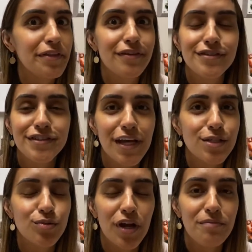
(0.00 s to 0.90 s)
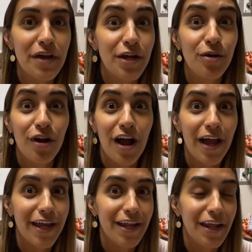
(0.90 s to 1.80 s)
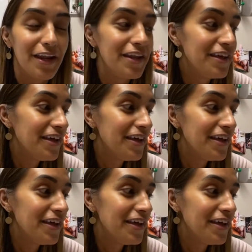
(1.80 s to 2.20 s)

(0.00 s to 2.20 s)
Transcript: There's days where I'm like crying and